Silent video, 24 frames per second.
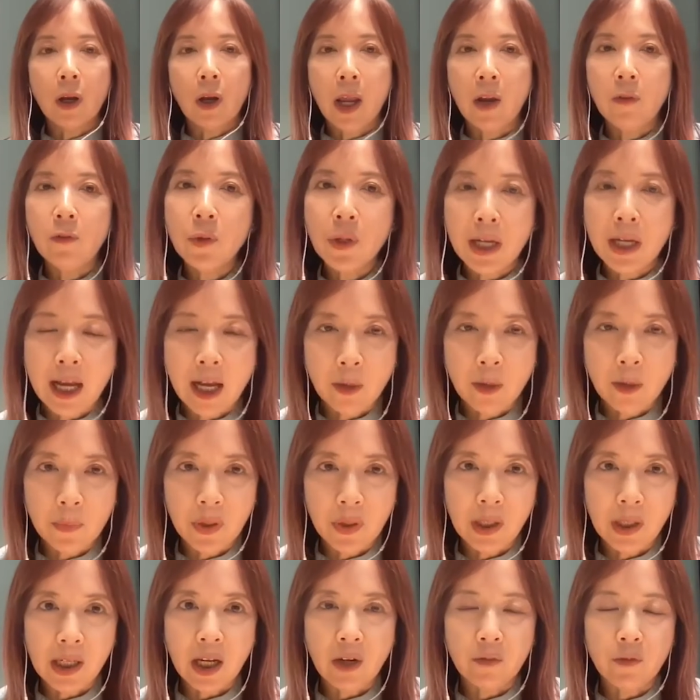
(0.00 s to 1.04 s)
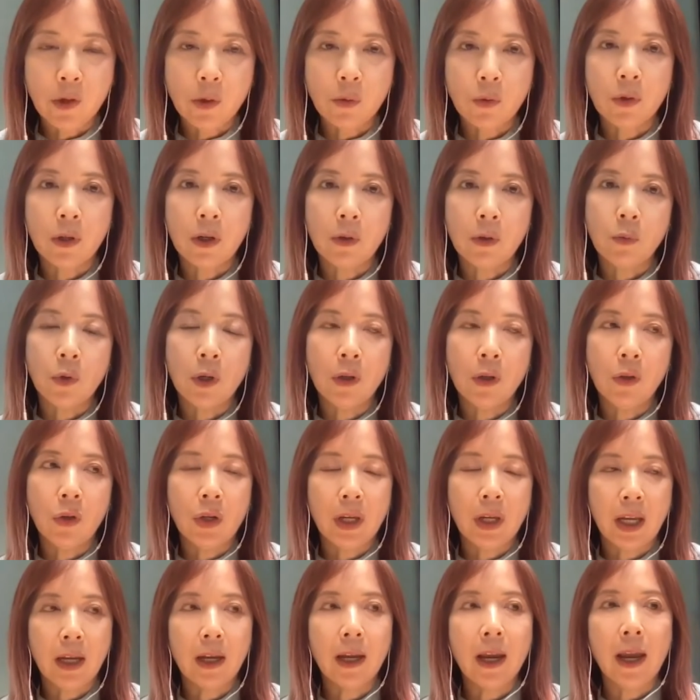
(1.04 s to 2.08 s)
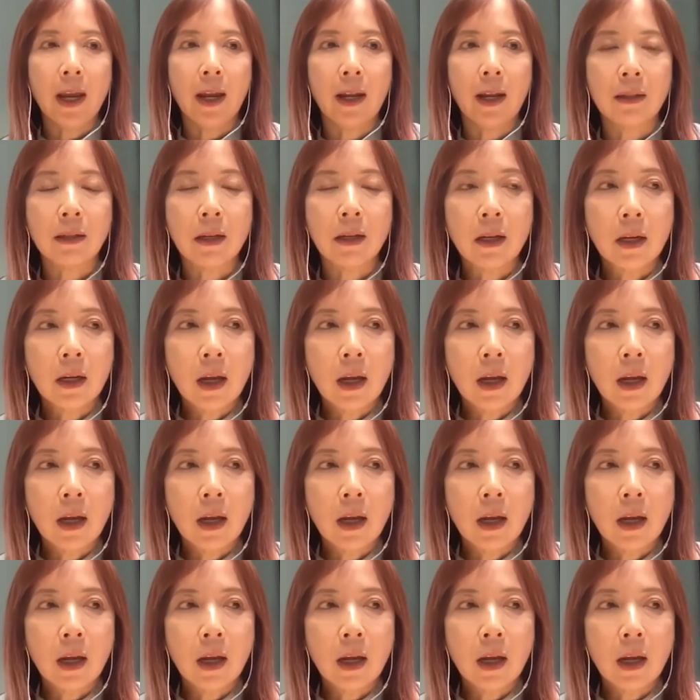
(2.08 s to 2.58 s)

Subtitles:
every company, everywhere, we're looking at